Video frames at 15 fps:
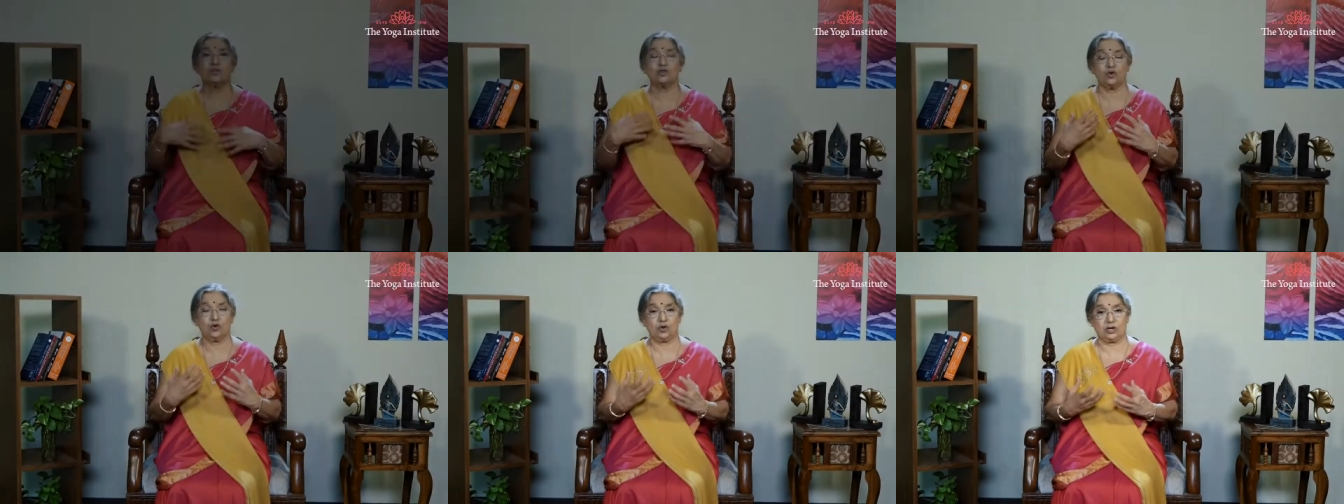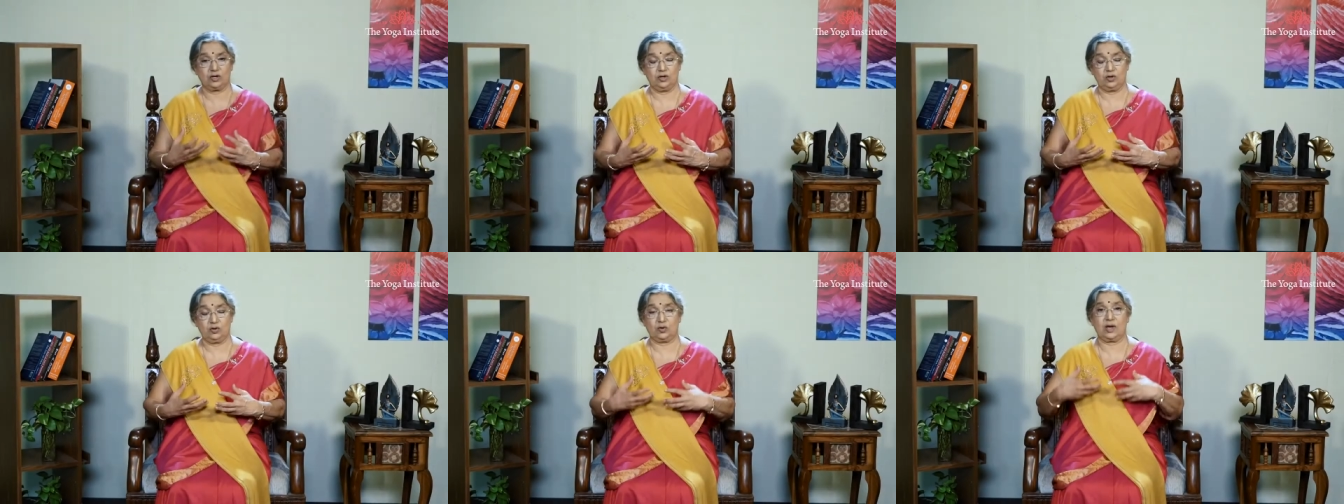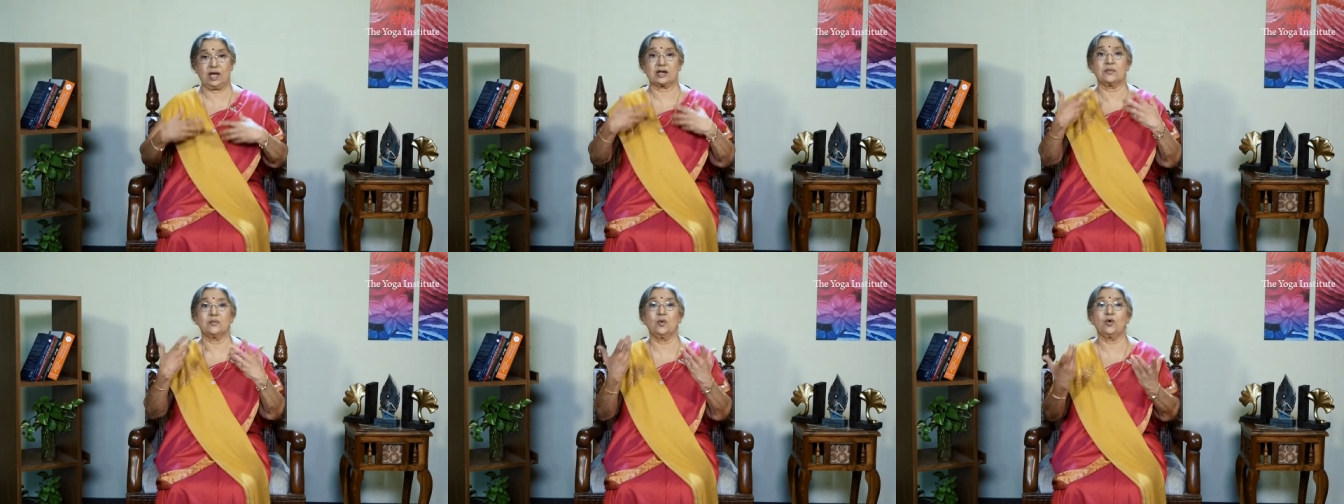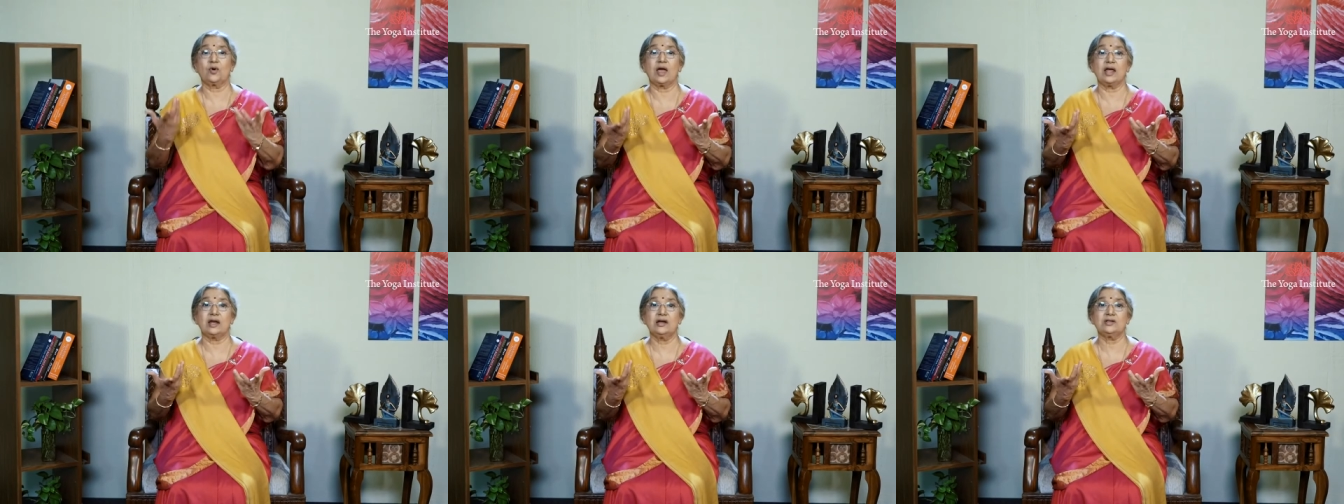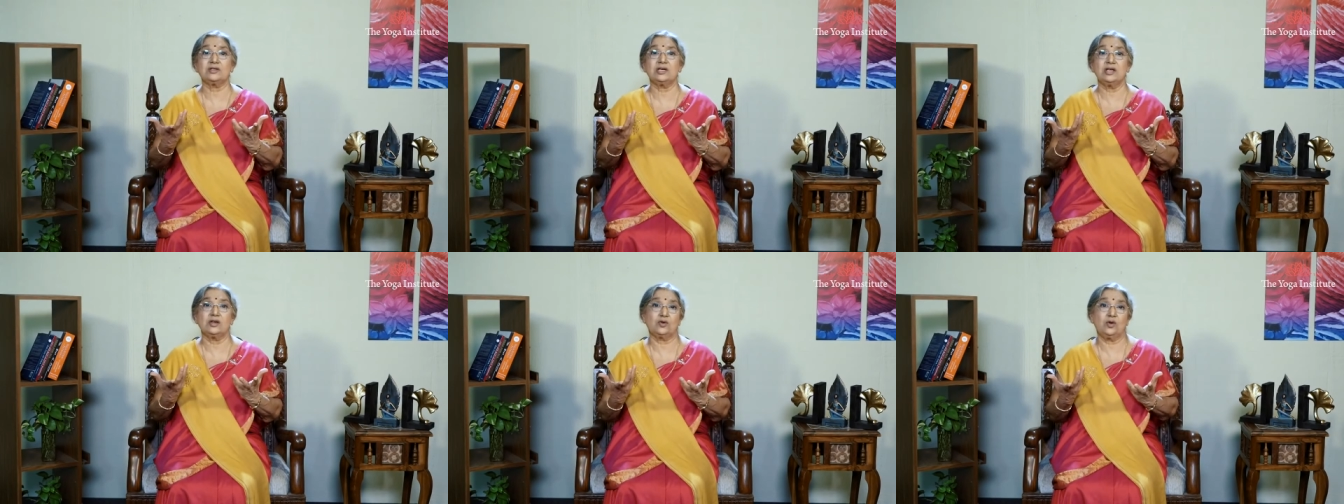So you get more
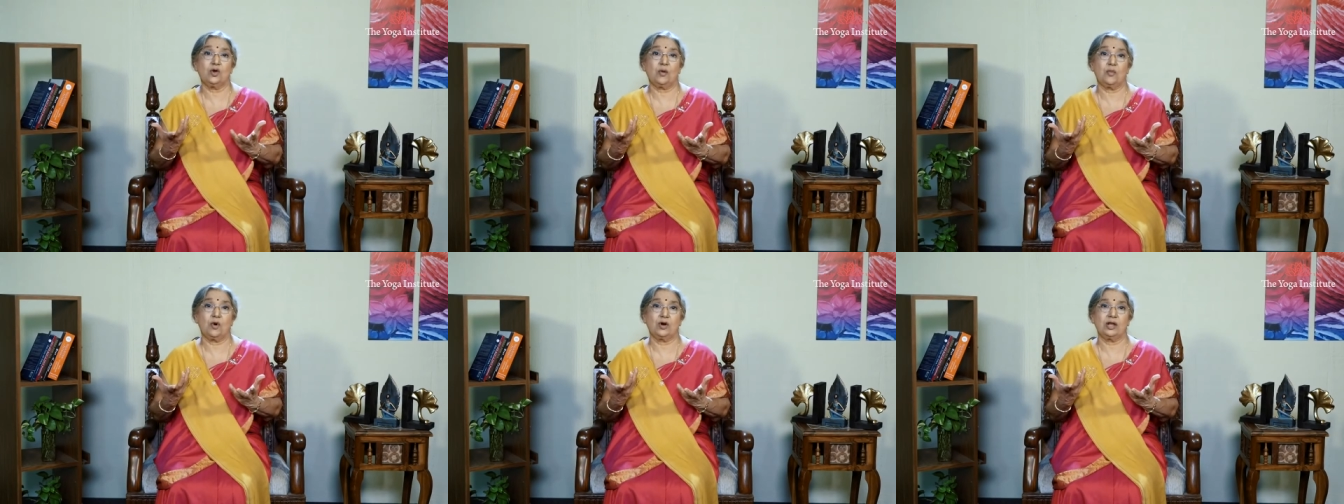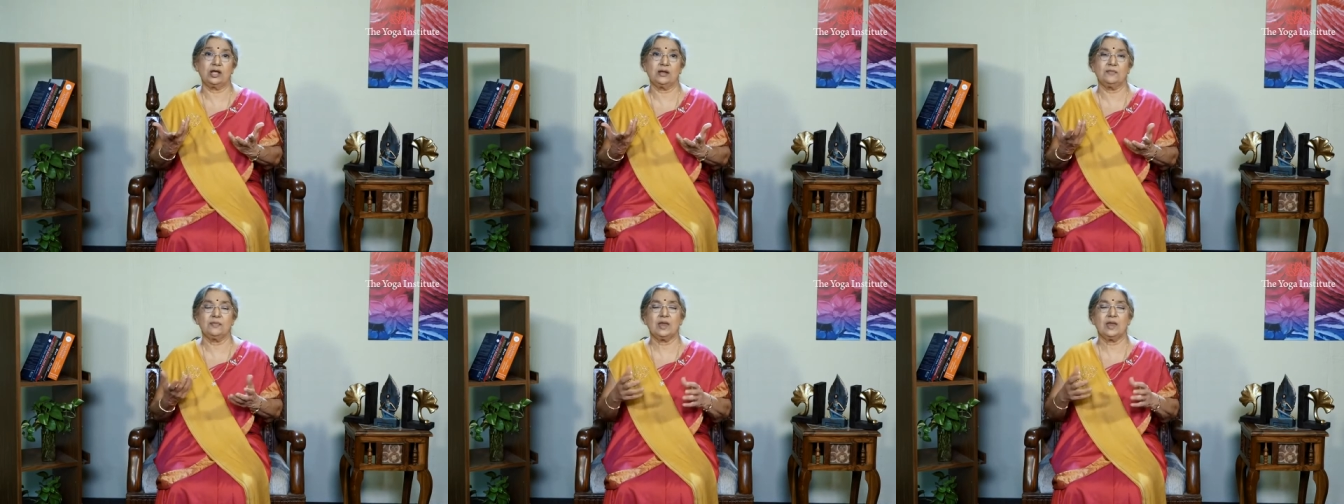energy into your body.